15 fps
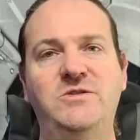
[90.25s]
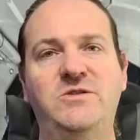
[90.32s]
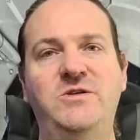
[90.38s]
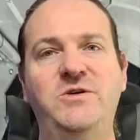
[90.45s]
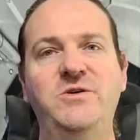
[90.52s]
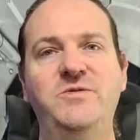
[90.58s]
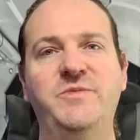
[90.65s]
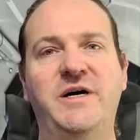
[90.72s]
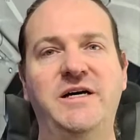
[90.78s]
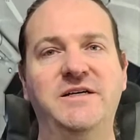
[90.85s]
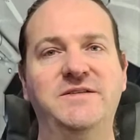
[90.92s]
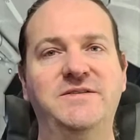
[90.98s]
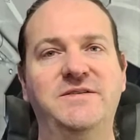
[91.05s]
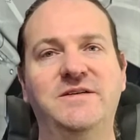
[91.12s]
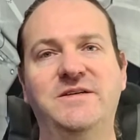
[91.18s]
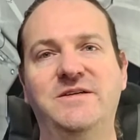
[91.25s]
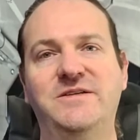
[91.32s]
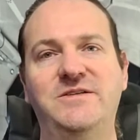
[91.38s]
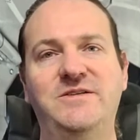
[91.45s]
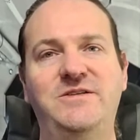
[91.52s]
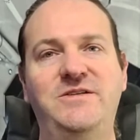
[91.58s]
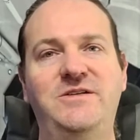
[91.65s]
2 mice,
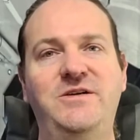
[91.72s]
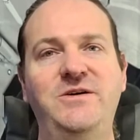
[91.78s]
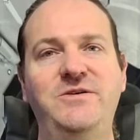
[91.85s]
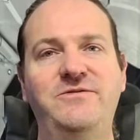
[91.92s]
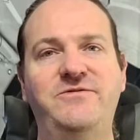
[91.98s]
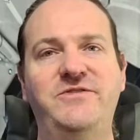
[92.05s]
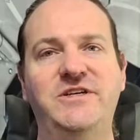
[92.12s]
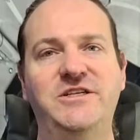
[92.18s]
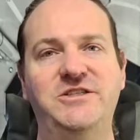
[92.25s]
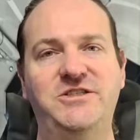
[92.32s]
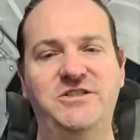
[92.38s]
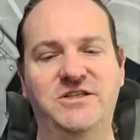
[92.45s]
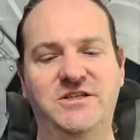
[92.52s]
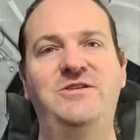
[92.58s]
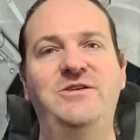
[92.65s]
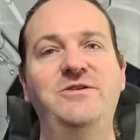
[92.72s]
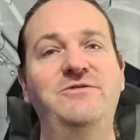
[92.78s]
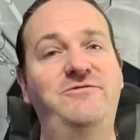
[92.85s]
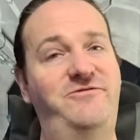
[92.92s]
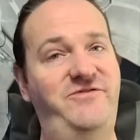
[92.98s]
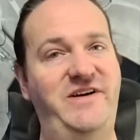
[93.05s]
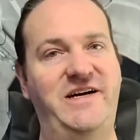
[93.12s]
2 fish, 2
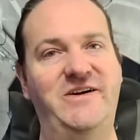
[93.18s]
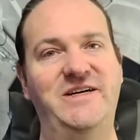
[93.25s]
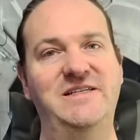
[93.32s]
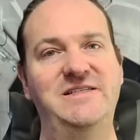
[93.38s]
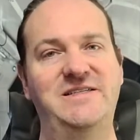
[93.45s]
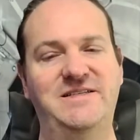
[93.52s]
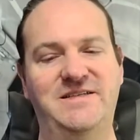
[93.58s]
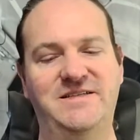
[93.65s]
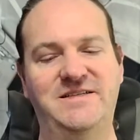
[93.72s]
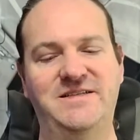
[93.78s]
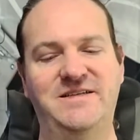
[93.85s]
ferrets,